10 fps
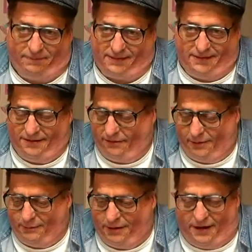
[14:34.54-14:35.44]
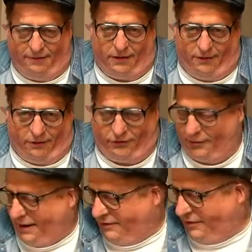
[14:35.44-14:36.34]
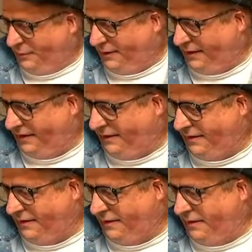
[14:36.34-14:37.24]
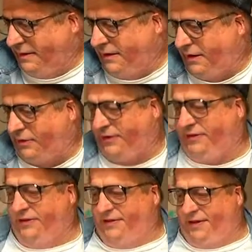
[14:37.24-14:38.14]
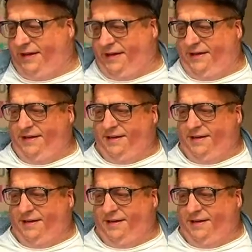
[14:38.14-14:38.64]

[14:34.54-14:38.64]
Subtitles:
you know, we all have our own strategies, but like, oh, this is Ope.